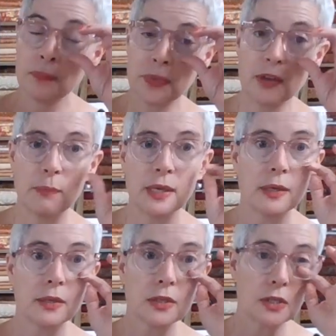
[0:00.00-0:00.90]
They have
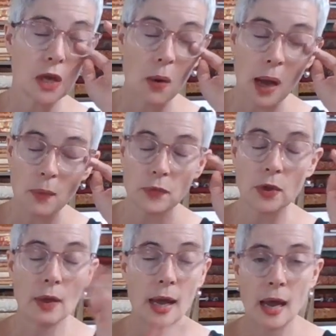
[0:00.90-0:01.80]
been so
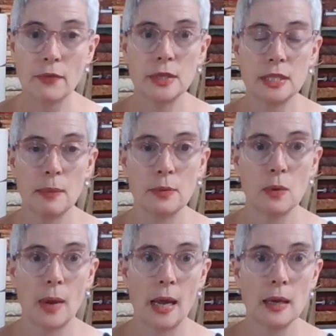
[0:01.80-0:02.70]
helpful every step of
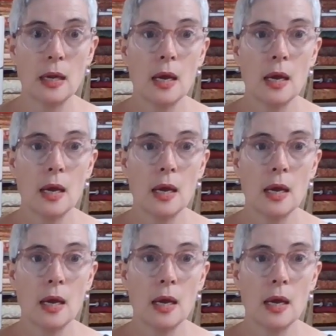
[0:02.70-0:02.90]
the way.